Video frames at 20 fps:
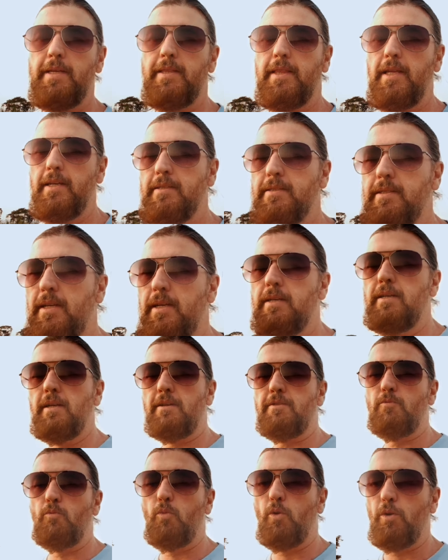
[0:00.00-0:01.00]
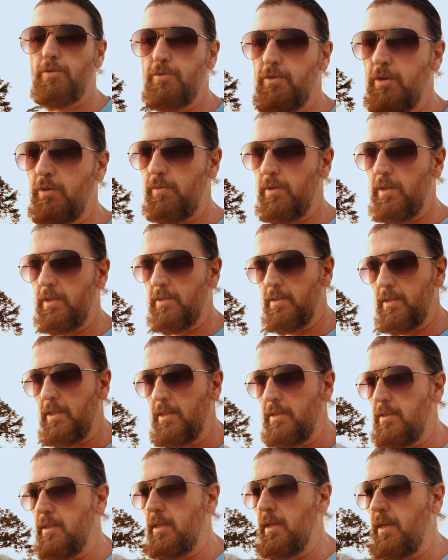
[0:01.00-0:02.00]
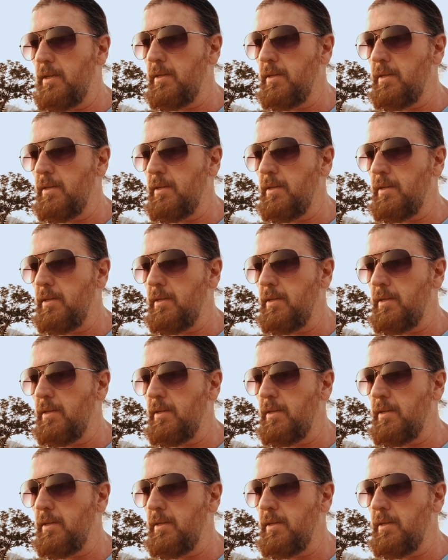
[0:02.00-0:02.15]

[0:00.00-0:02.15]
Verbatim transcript: like they say, nothing worth doing is easy.